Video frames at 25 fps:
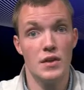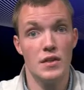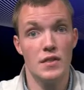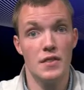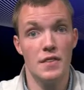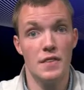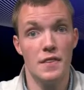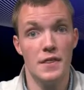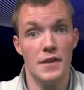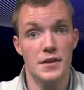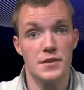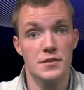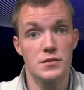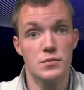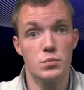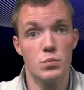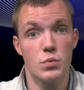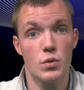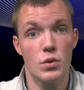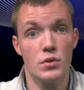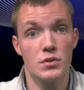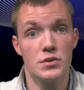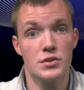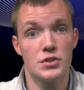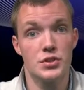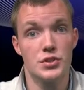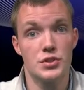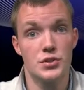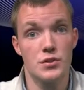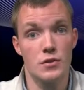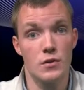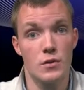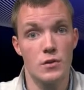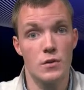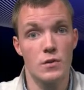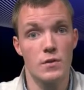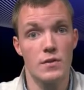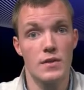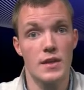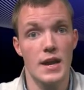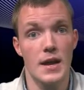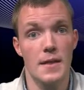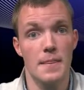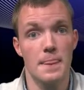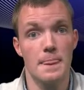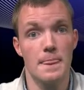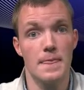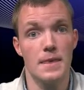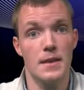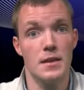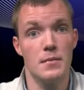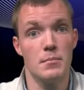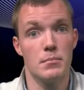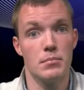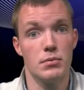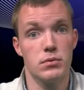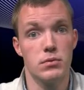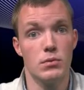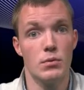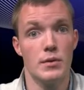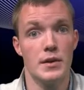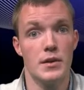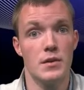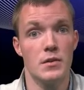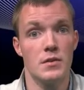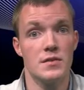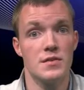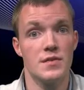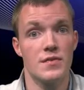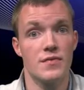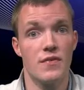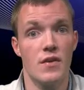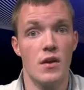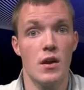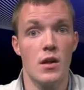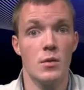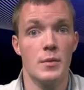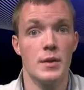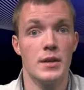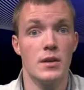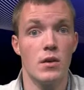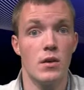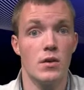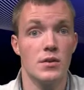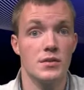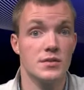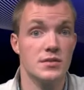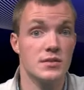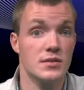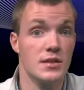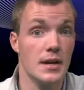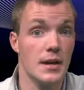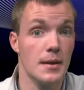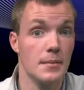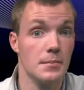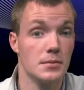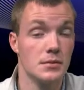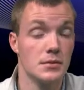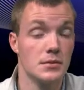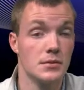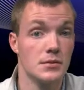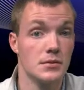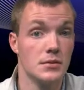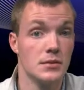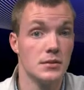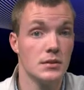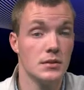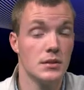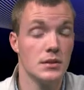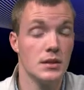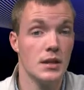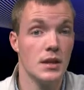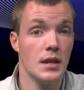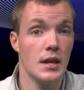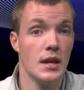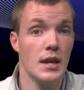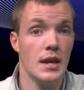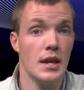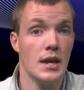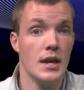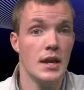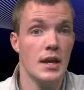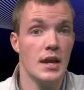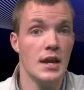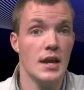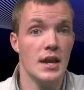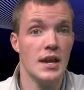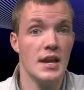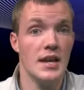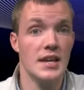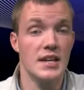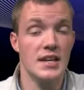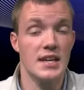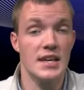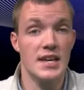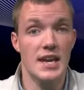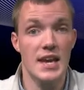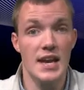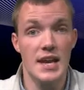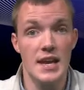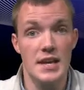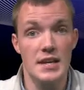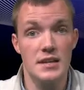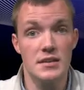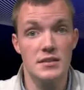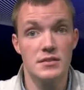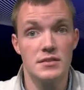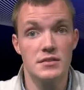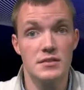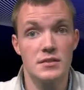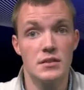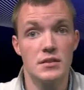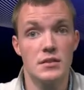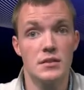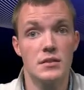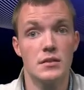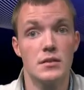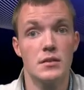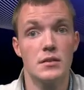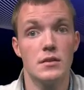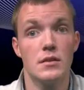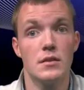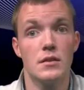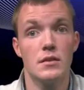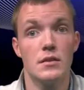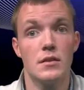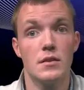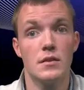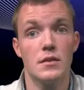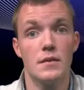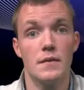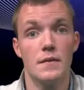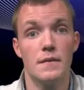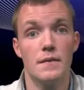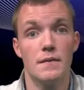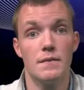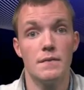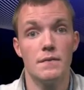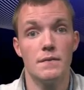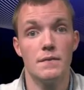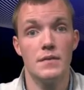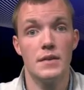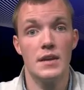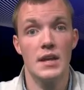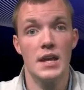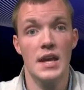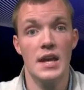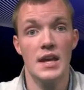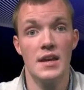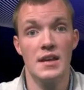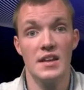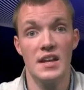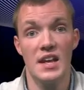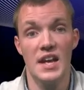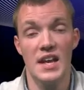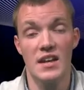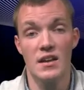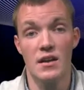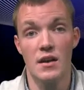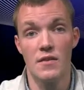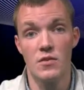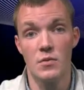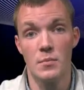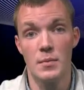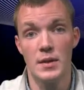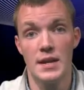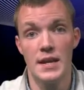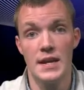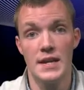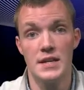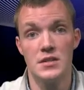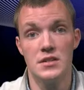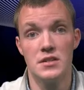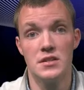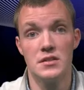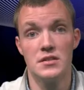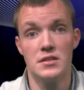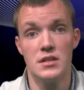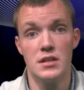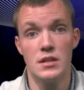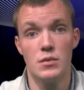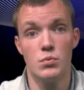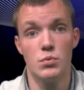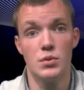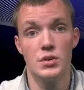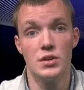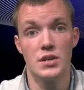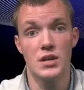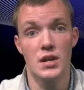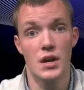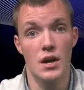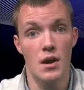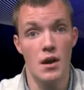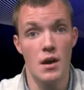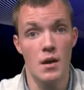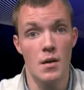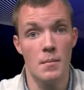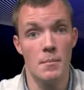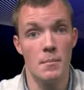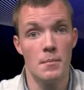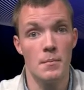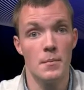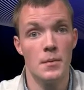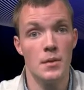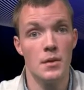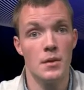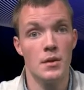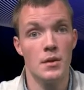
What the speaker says: This will ensure that the employer is following all steps in case a government agency would come